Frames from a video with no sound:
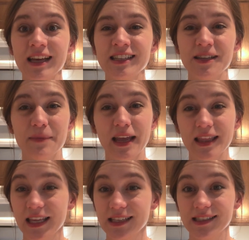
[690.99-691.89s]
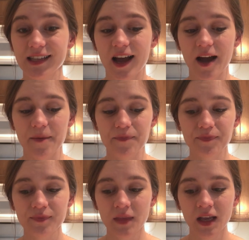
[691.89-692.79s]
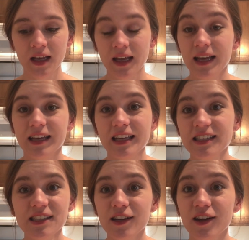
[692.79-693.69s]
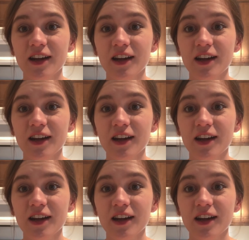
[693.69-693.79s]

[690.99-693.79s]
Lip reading: to make things easier